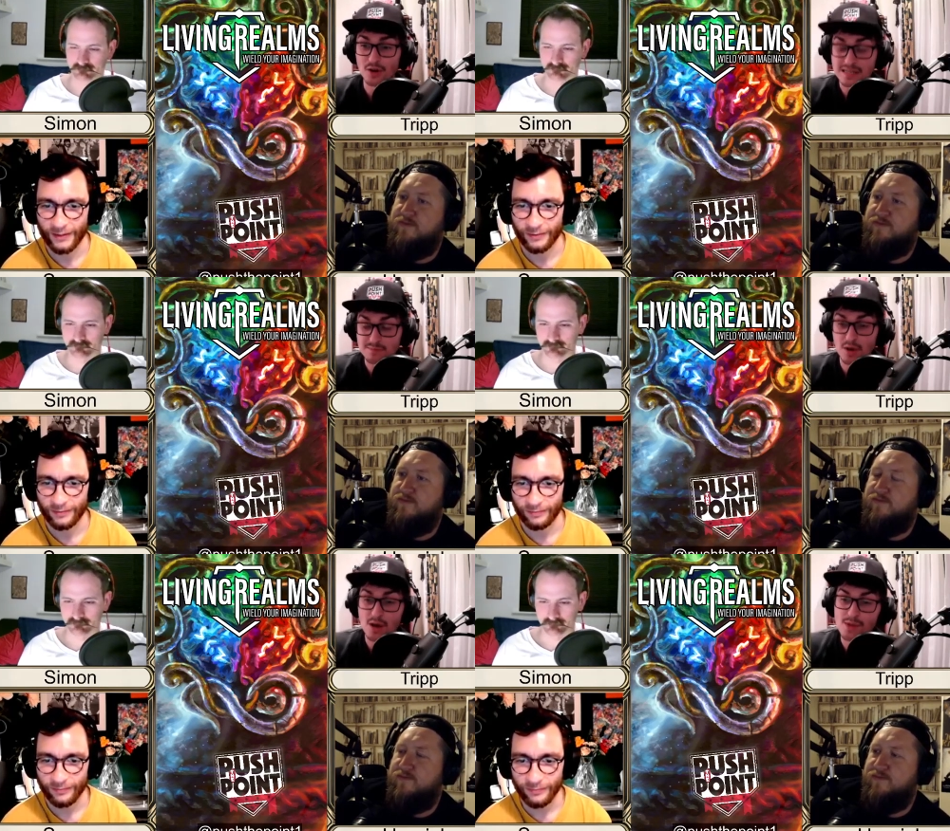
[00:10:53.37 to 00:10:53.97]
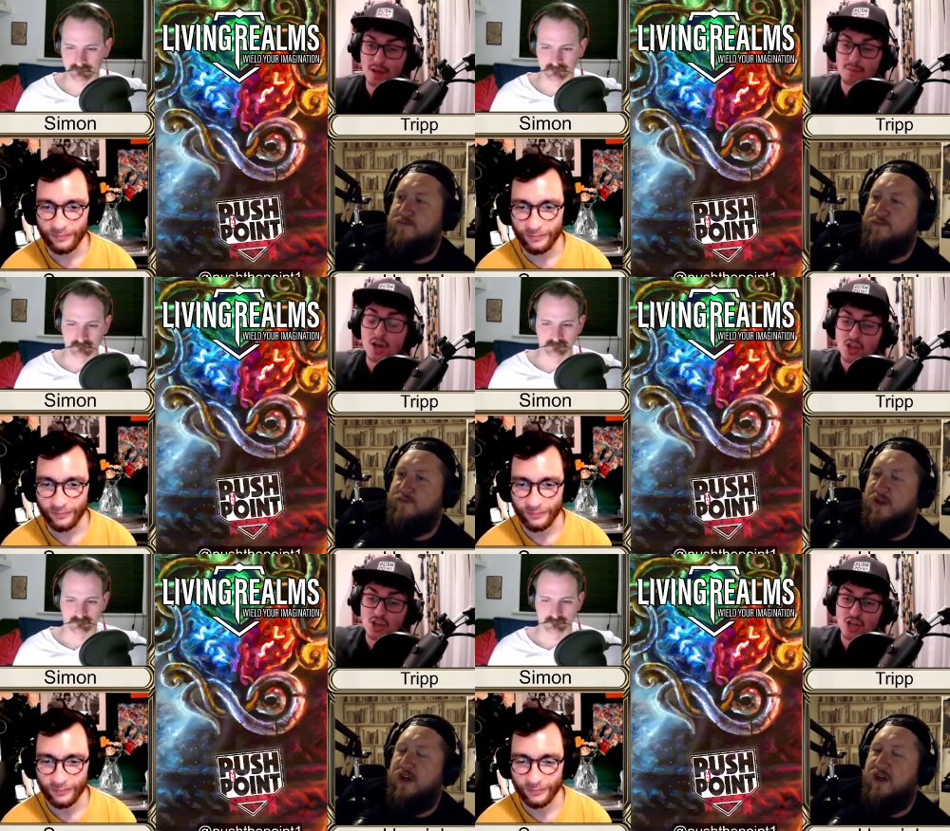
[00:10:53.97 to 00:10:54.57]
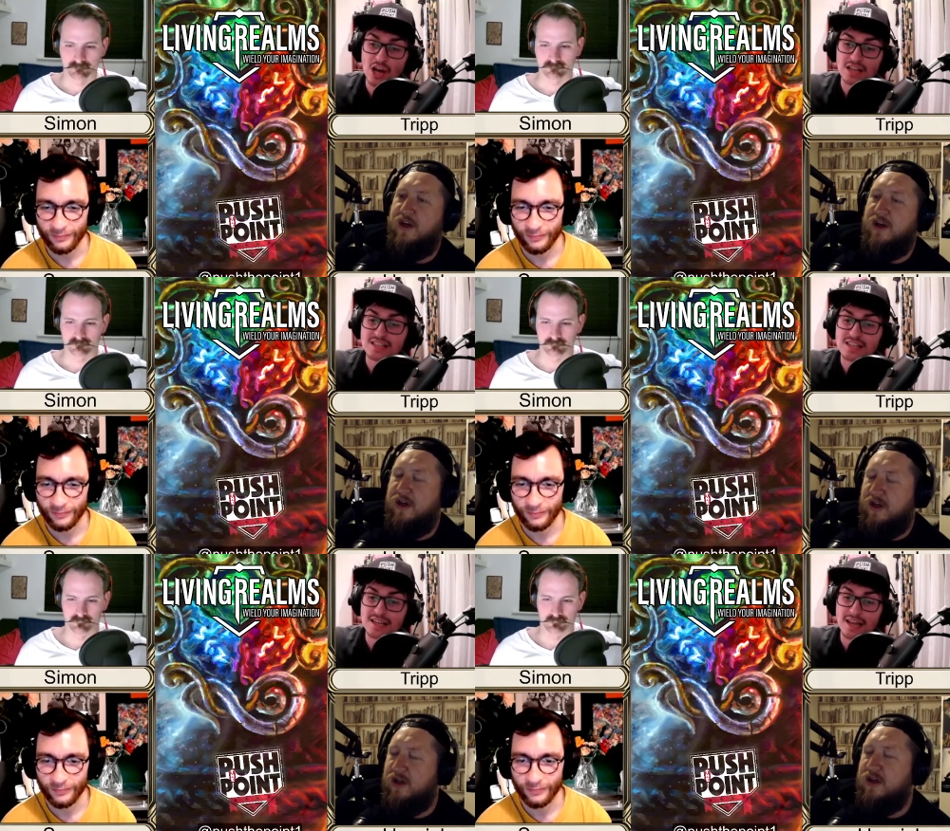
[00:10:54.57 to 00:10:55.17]
Speaker 1: it's Birmingham,
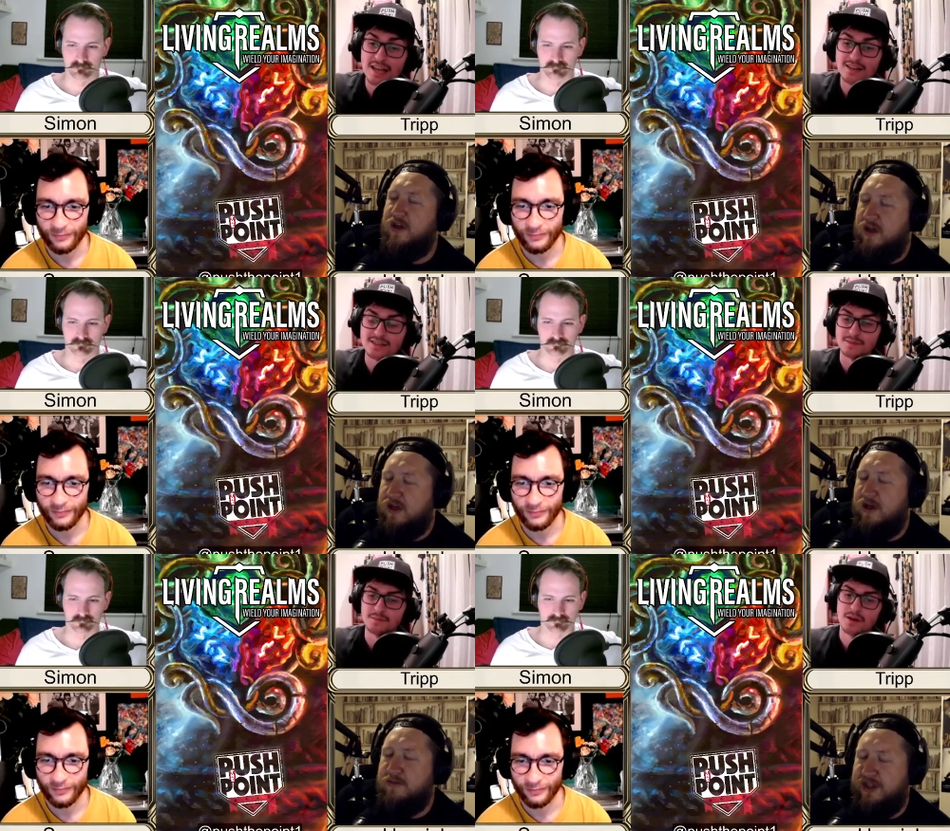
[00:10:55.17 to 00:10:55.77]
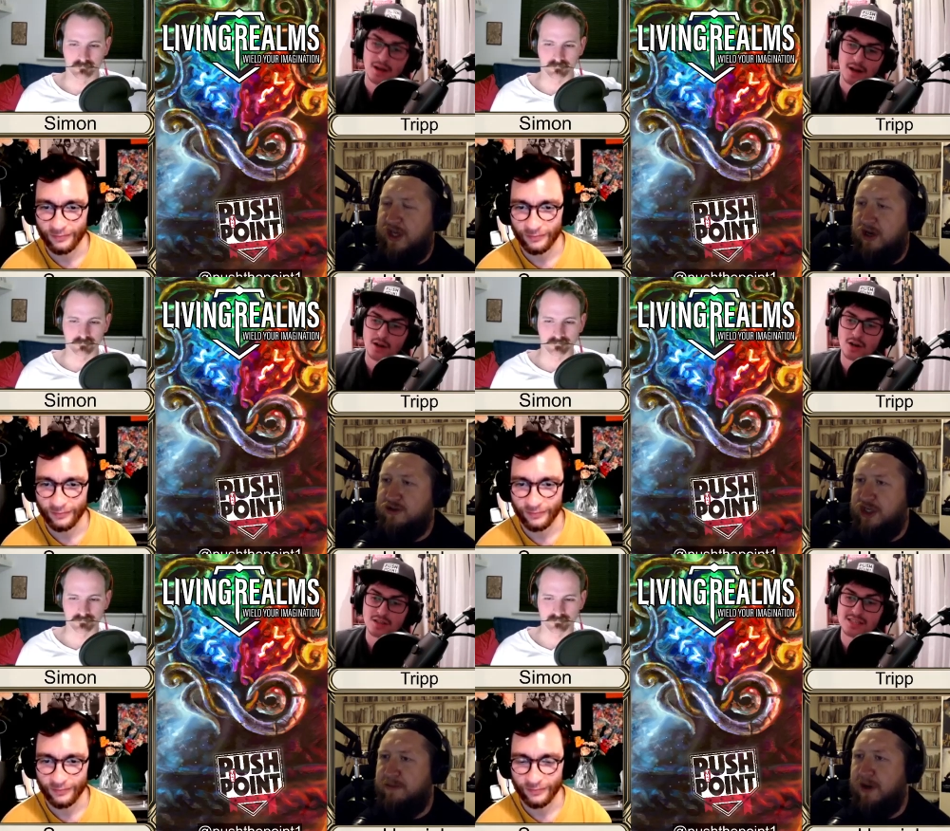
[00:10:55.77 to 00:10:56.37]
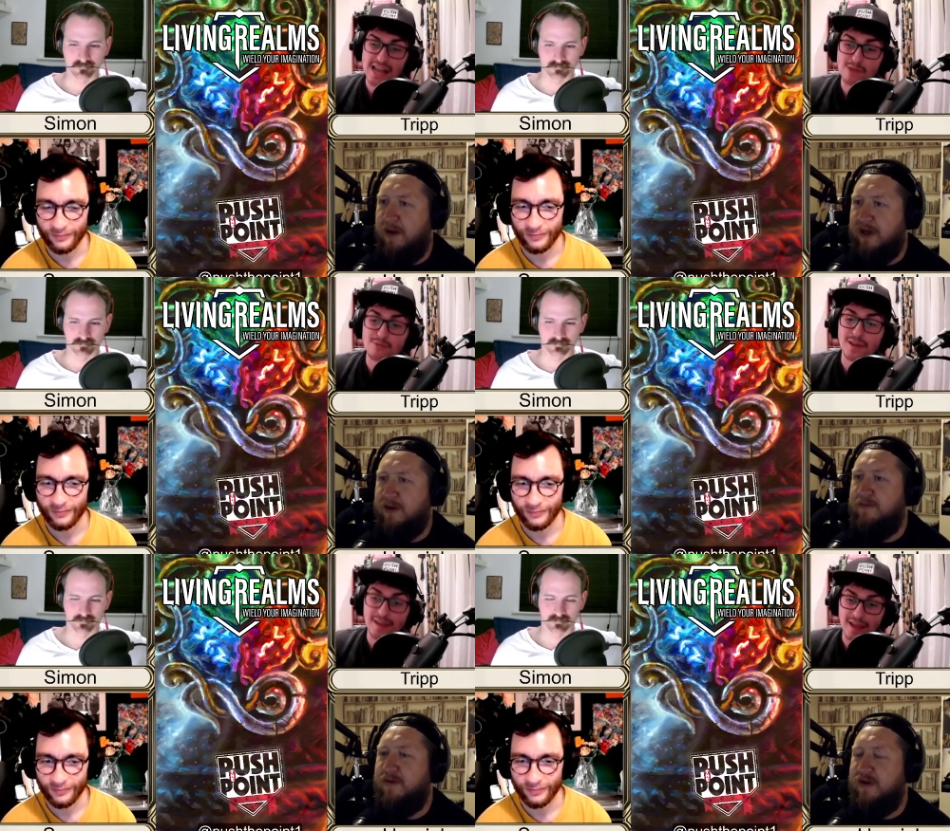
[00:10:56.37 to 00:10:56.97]
United Kingdom. Come to the OG God Birmingham.
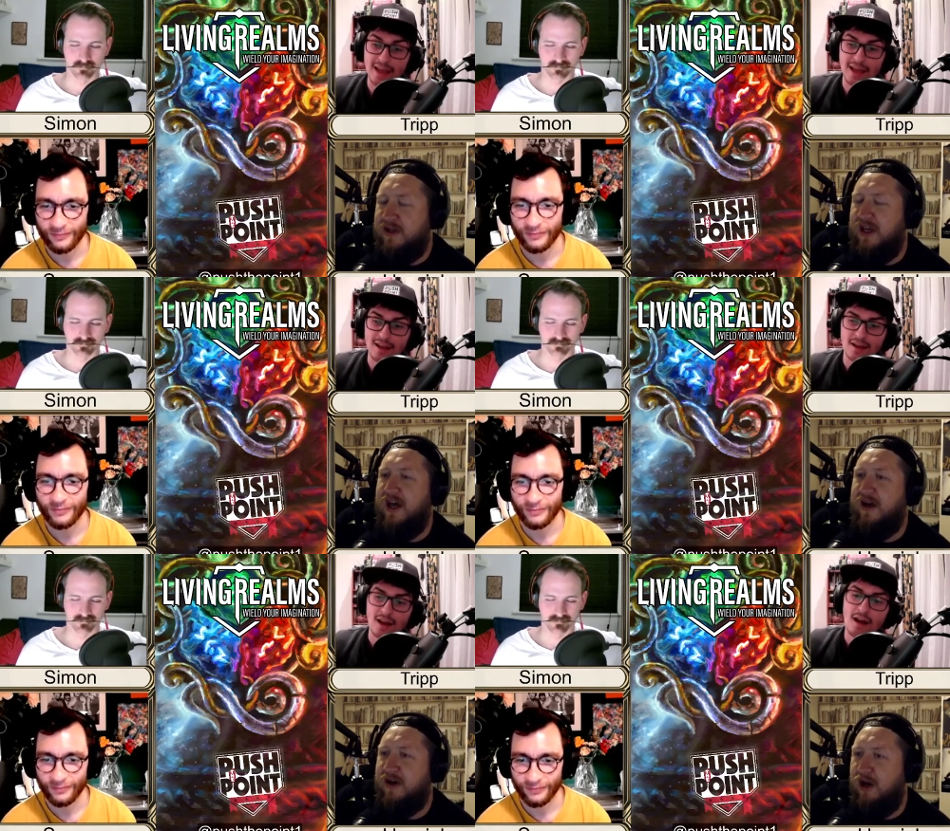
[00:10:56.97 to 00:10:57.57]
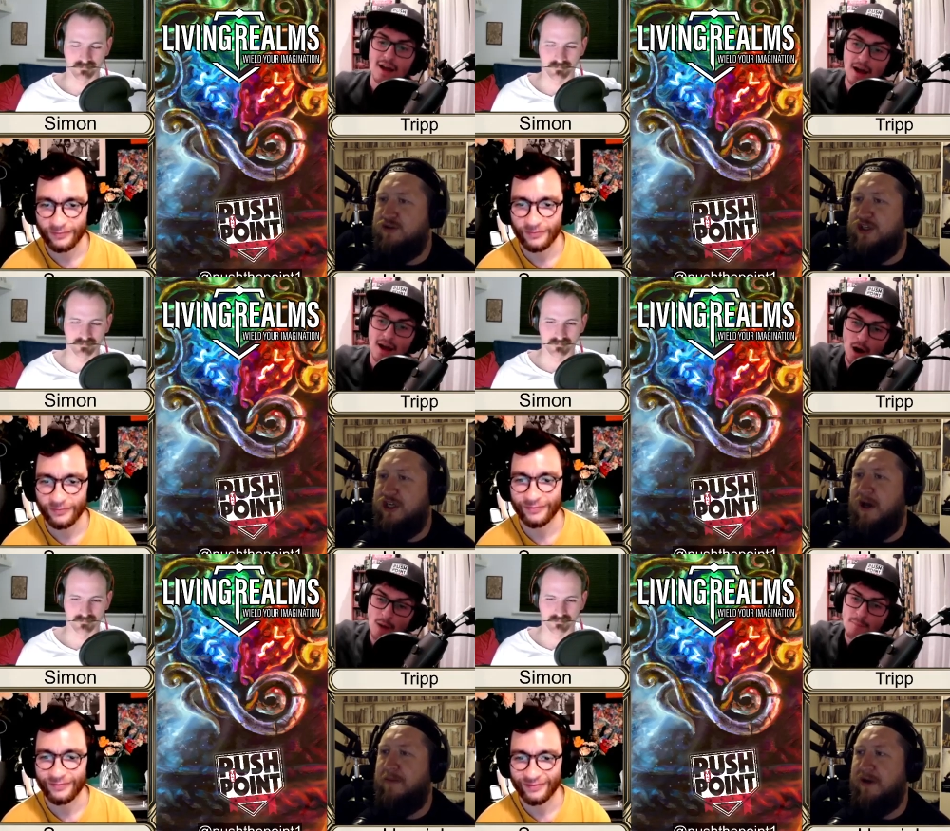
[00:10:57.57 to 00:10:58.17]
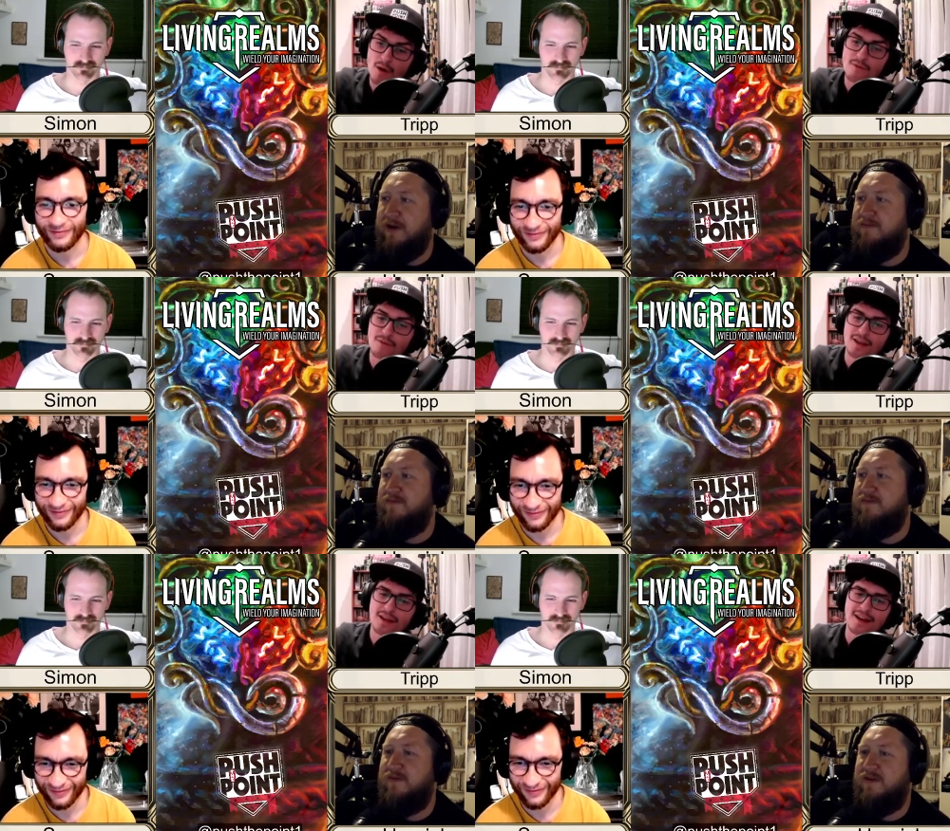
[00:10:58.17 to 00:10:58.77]
Save the king. Yeah,
Speaker 2: OG Birmingham. Come
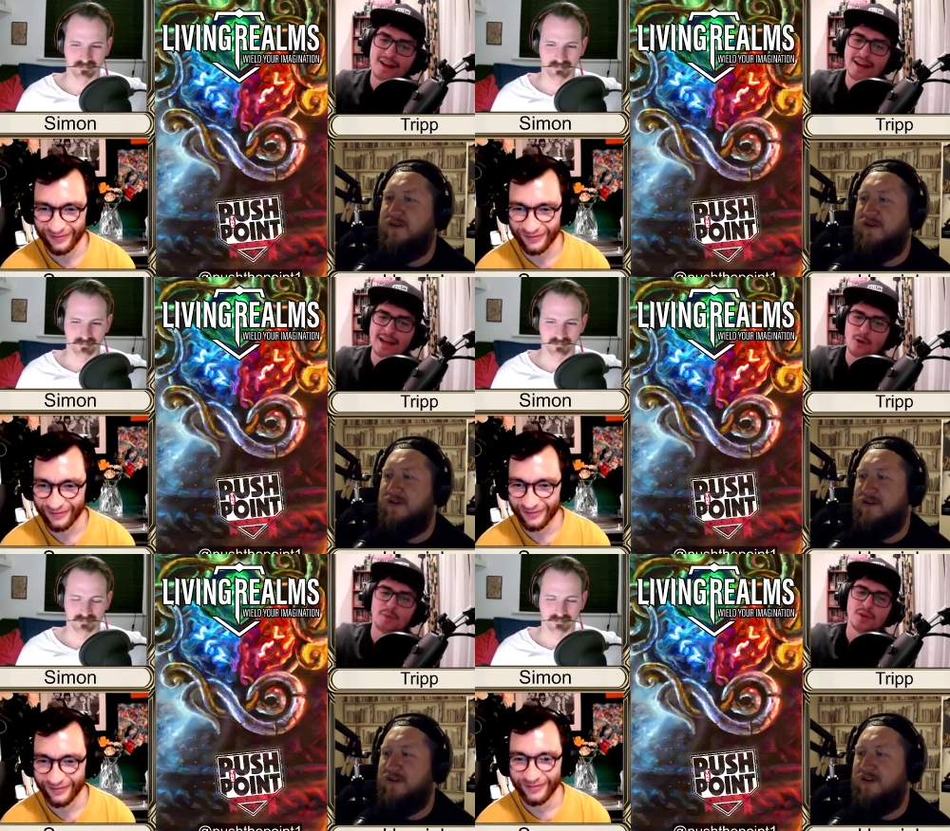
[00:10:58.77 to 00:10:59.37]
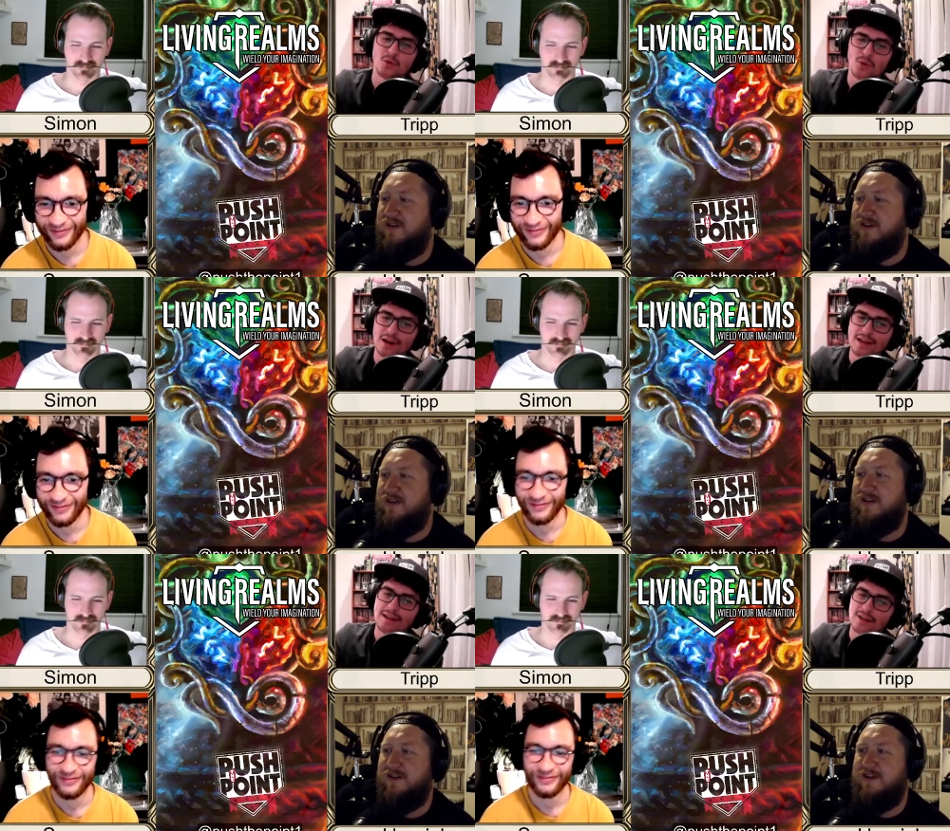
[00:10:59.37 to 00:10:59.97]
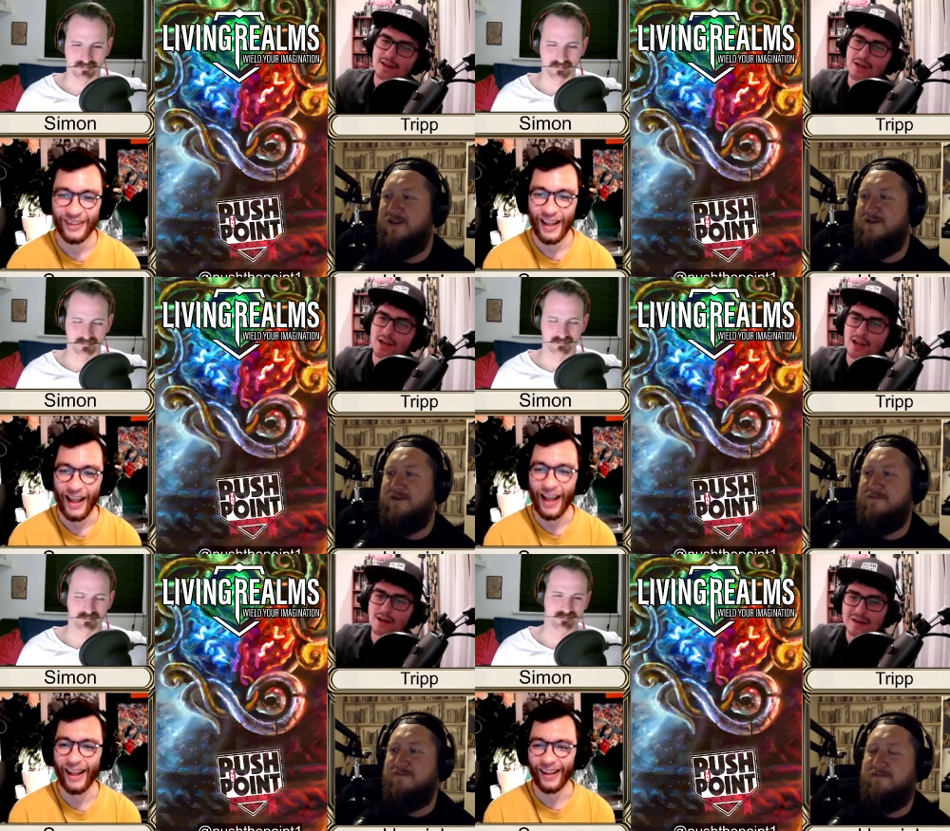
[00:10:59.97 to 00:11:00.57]
Speaker 1: over here. It'll be great. You'll have a
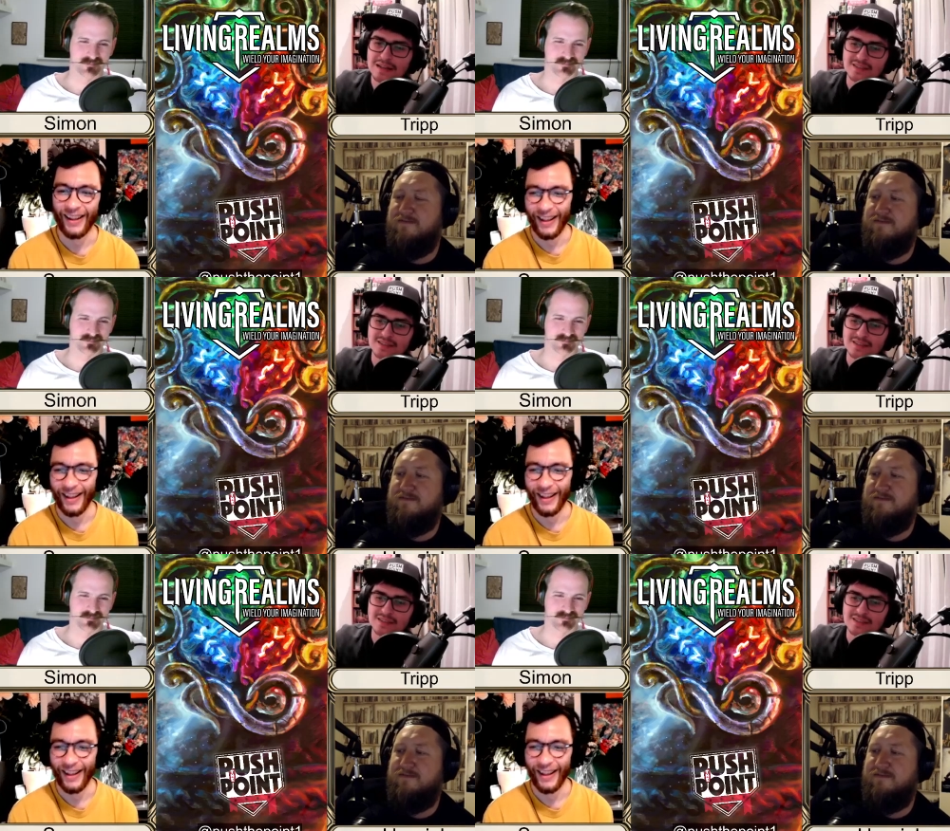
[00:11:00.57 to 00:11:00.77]
lovely